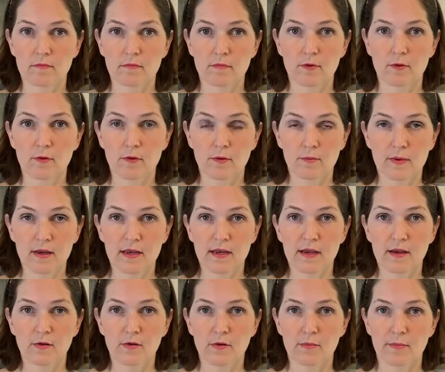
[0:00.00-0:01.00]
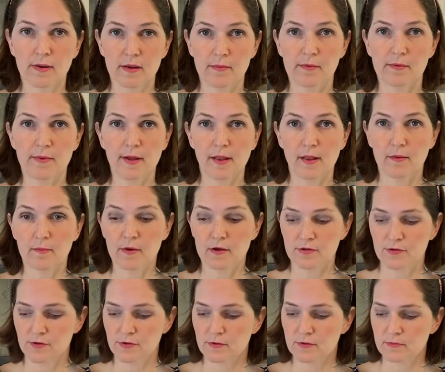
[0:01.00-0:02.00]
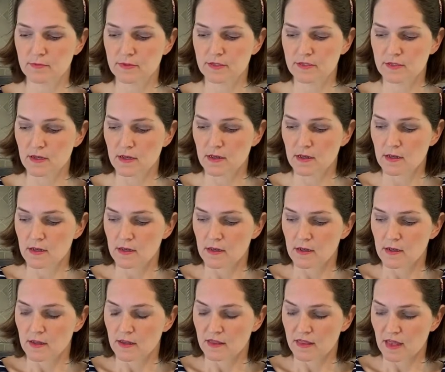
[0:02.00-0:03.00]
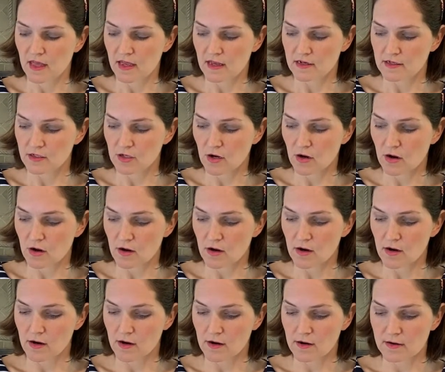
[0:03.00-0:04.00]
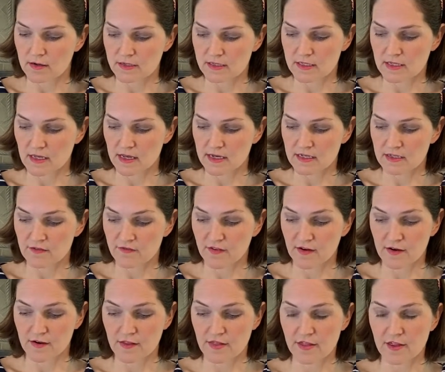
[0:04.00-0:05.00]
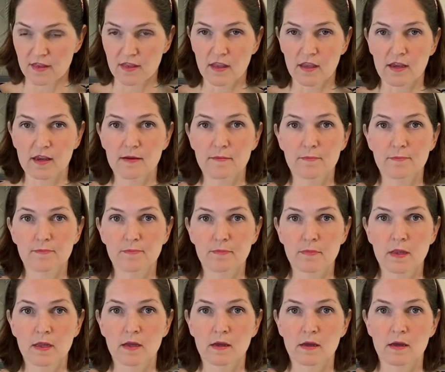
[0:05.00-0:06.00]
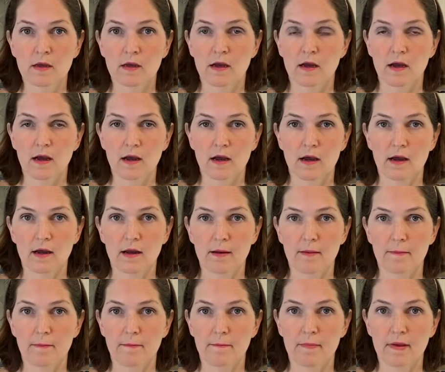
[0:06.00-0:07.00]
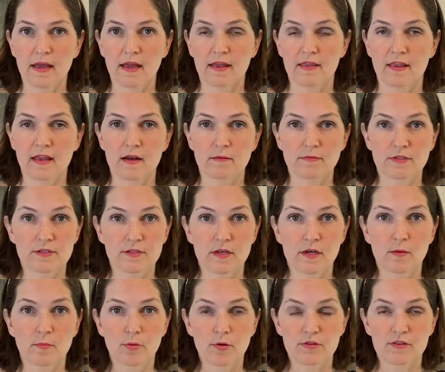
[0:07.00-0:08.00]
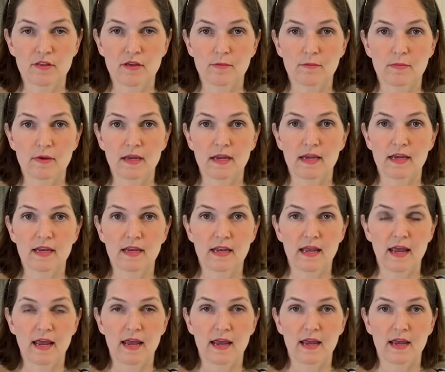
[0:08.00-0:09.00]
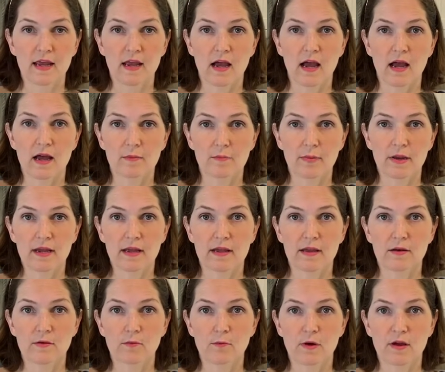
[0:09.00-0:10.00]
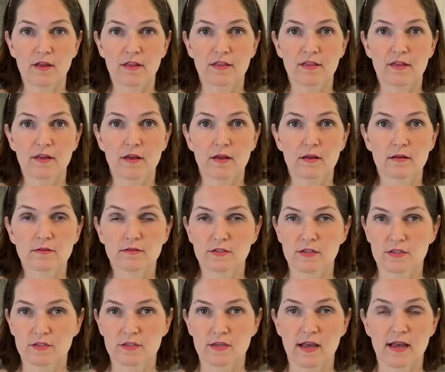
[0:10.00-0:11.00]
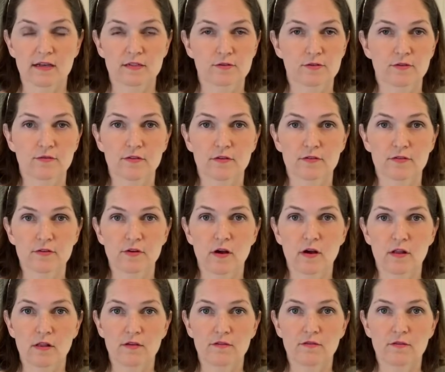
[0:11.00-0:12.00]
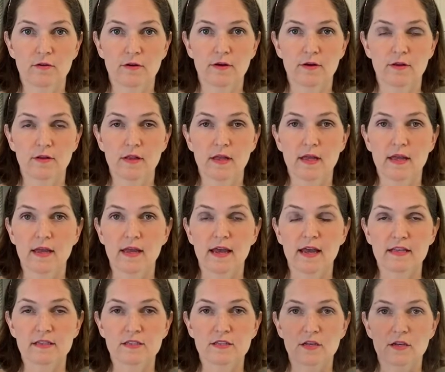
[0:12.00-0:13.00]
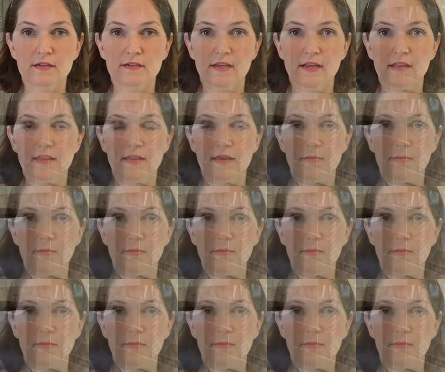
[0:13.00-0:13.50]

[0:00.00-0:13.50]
cremini or baby bella mushrooms that are sliced very thinly. And then I'm just going to put them in a hot pan with just extra virgin olive oil and saute them